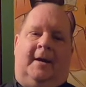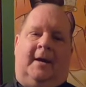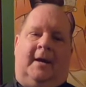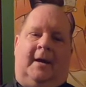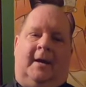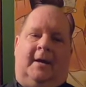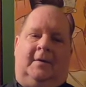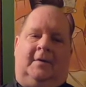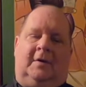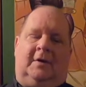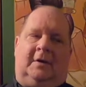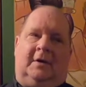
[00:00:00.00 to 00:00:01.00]
and
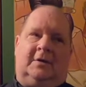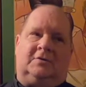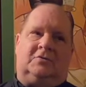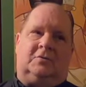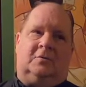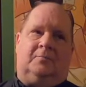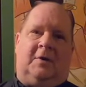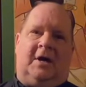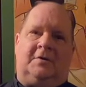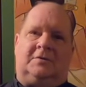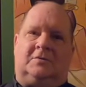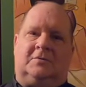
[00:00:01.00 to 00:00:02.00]
did an extra
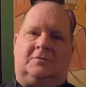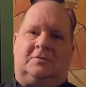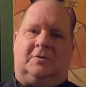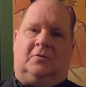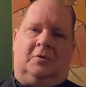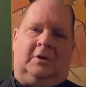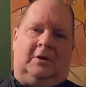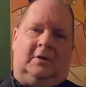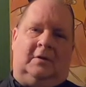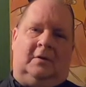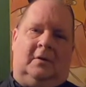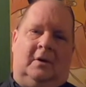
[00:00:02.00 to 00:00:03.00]
master's degree
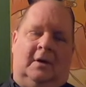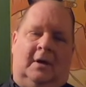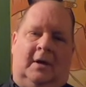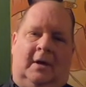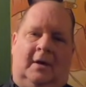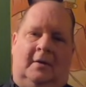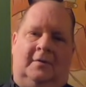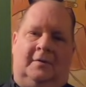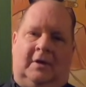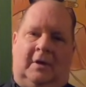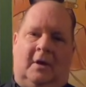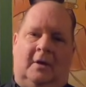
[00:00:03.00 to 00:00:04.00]
in
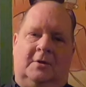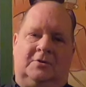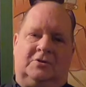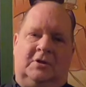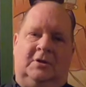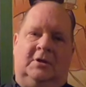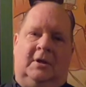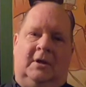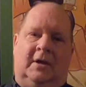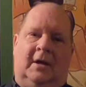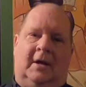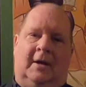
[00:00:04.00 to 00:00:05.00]
theology,
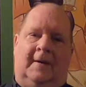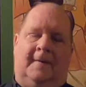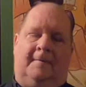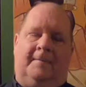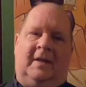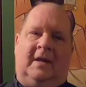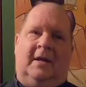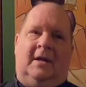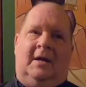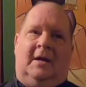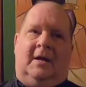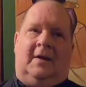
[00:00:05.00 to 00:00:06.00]

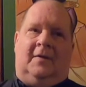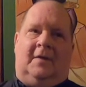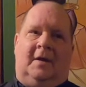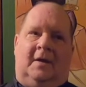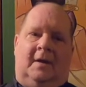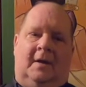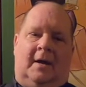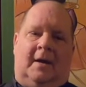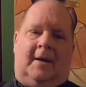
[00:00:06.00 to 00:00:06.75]
and then